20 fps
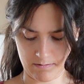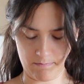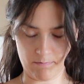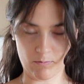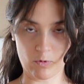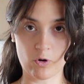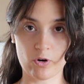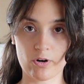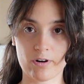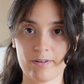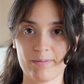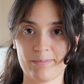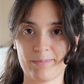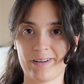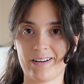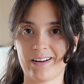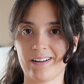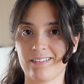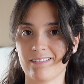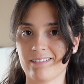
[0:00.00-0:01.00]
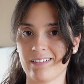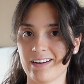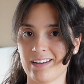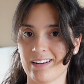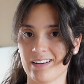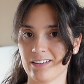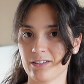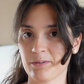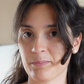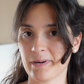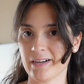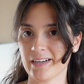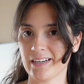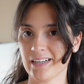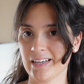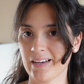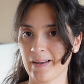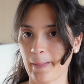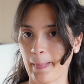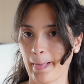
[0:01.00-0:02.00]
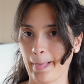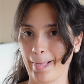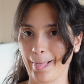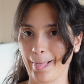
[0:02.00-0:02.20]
more, but I already cut the binding.